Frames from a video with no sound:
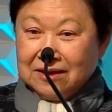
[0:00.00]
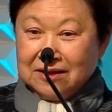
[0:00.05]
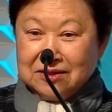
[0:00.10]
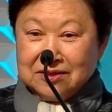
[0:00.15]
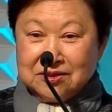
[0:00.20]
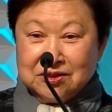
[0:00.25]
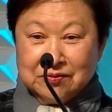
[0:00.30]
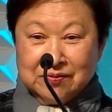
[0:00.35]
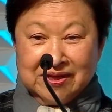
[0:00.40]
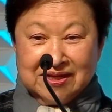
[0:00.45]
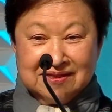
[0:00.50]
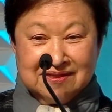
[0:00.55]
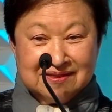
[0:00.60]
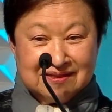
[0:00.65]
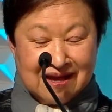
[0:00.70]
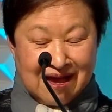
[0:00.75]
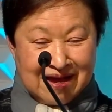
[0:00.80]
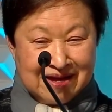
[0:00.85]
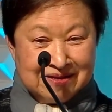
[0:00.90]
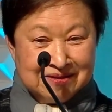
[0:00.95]
doing
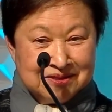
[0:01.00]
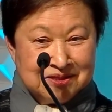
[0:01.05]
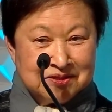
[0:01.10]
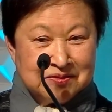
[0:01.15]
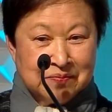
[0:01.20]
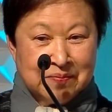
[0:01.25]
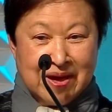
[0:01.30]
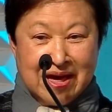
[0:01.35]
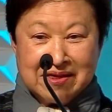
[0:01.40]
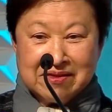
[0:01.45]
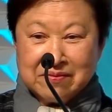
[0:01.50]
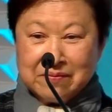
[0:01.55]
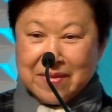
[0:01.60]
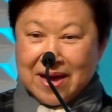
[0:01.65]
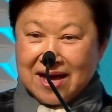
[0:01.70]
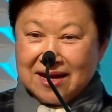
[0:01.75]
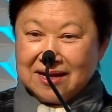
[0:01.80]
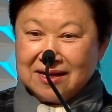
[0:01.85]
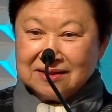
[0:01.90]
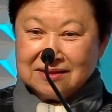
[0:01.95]
science,
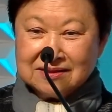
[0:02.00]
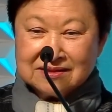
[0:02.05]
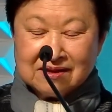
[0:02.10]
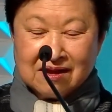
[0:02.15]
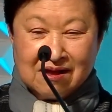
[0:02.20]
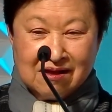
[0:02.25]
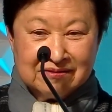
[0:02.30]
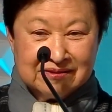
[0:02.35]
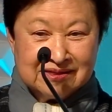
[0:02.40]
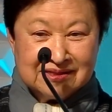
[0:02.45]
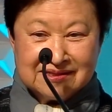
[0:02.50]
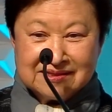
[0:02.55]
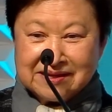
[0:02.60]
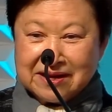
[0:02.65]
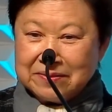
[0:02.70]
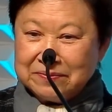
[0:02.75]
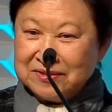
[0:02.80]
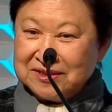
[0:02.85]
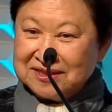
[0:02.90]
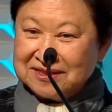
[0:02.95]
mathematics, all the
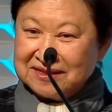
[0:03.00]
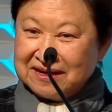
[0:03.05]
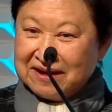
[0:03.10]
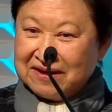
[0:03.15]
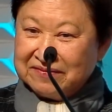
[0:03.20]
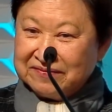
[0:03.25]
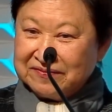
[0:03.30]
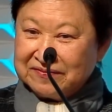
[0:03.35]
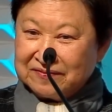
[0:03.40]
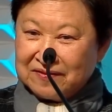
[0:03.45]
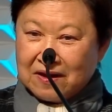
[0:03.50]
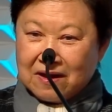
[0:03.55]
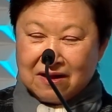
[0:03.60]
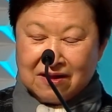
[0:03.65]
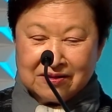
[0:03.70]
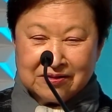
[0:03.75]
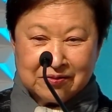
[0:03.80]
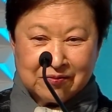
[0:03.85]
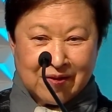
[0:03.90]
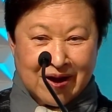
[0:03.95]
STEM stuff, all
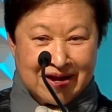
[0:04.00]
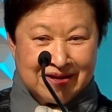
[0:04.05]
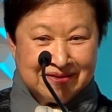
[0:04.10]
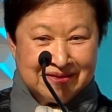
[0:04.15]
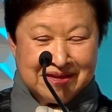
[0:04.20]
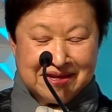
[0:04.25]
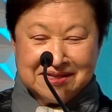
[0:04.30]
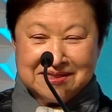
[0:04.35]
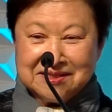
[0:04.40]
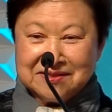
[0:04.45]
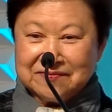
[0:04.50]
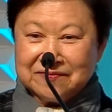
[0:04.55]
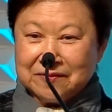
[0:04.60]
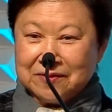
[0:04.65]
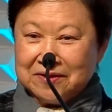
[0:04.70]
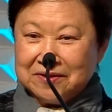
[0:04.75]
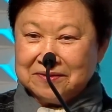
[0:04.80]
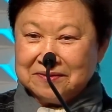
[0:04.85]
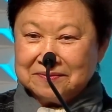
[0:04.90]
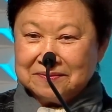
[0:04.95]
the right things
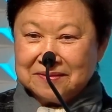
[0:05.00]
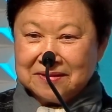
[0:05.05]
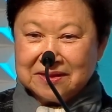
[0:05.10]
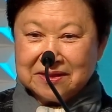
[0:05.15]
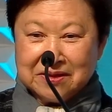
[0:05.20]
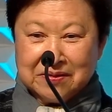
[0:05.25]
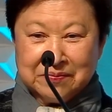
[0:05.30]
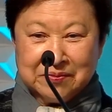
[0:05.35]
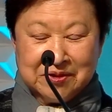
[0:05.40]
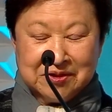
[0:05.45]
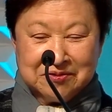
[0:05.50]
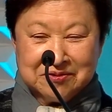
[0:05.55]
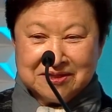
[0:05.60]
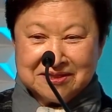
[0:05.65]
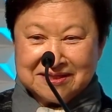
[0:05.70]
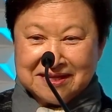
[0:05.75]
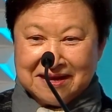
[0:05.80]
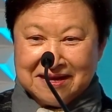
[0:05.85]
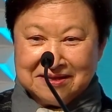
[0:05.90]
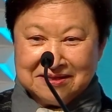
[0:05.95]
for computer
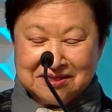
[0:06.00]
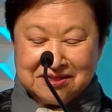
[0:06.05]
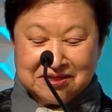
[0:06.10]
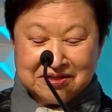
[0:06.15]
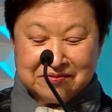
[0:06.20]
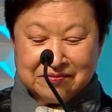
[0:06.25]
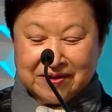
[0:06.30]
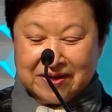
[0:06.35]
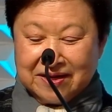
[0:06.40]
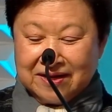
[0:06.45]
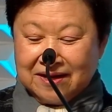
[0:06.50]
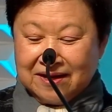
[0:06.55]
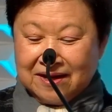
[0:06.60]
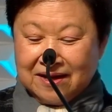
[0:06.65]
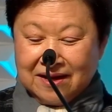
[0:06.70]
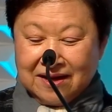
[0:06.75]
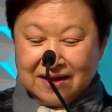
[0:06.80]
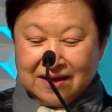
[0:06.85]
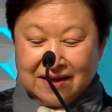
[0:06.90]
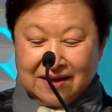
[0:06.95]
science degree,
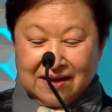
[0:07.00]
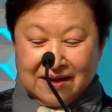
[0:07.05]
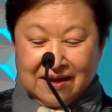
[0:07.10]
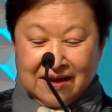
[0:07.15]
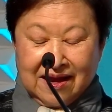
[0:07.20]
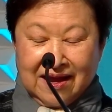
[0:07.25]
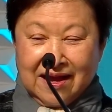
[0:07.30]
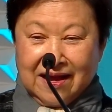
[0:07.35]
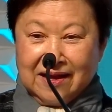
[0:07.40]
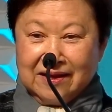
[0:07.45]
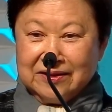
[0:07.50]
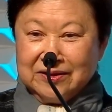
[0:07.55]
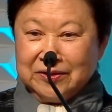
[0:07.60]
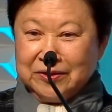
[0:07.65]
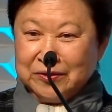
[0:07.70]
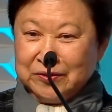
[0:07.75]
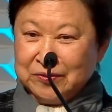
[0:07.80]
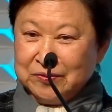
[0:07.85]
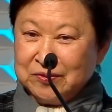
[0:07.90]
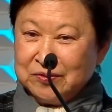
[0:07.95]
and
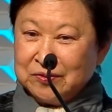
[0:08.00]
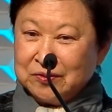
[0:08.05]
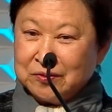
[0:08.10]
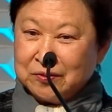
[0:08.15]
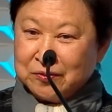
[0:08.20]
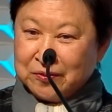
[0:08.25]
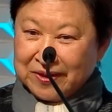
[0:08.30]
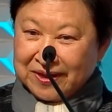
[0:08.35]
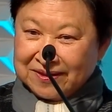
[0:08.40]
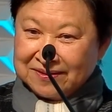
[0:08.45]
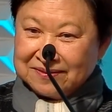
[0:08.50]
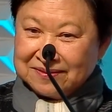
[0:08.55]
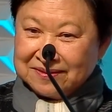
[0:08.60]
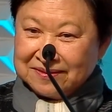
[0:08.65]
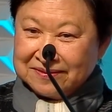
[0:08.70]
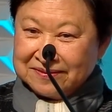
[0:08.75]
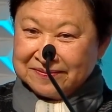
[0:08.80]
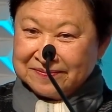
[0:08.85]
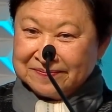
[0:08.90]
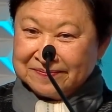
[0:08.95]
you quit.
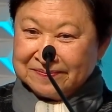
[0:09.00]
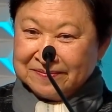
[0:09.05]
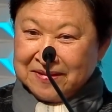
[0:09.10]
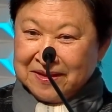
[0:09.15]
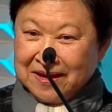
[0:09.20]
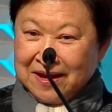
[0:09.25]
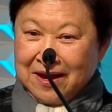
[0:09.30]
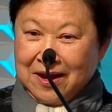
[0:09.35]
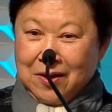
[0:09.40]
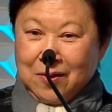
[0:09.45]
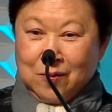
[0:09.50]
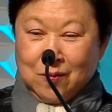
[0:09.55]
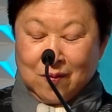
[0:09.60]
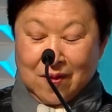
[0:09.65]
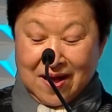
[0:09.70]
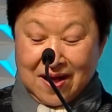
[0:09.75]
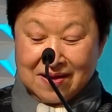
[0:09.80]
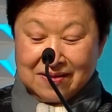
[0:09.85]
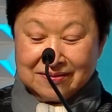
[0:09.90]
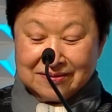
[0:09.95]

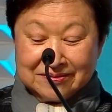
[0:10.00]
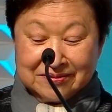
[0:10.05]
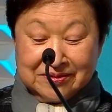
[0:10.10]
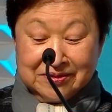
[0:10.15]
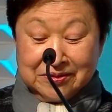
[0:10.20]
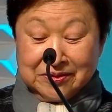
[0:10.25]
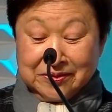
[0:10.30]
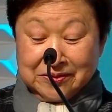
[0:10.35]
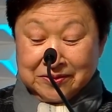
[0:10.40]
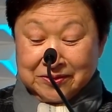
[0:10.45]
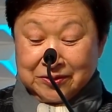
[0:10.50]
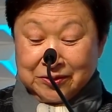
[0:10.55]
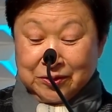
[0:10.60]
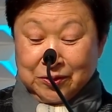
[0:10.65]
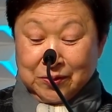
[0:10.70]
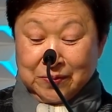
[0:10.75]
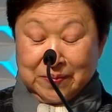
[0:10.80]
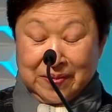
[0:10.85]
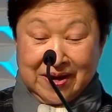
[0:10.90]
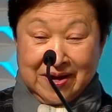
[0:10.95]
Well, your
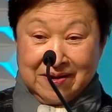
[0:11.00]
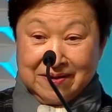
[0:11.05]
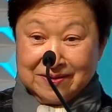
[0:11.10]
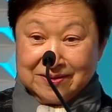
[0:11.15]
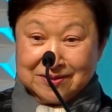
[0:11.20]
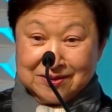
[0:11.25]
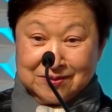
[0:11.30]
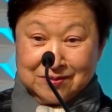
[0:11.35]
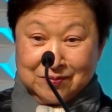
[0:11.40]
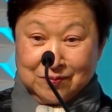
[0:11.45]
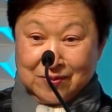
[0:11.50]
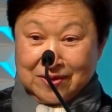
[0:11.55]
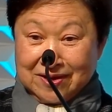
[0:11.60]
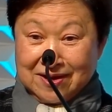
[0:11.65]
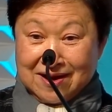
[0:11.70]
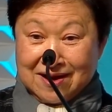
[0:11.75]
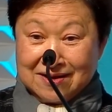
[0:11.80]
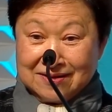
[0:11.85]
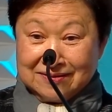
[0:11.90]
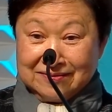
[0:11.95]
parents were
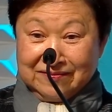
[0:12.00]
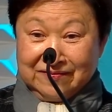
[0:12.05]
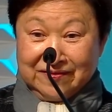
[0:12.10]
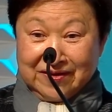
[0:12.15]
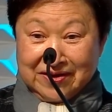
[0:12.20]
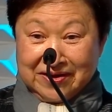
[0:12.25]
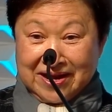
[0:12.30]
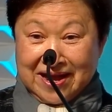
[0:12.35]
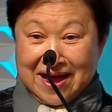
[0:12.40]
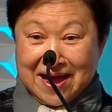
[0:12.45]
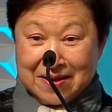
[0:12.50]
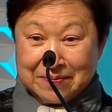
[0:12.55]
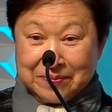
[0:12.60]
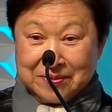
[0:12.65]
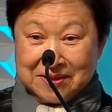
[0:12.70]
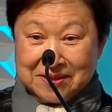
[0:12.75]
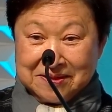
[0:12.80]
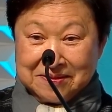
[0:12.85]
not very happy,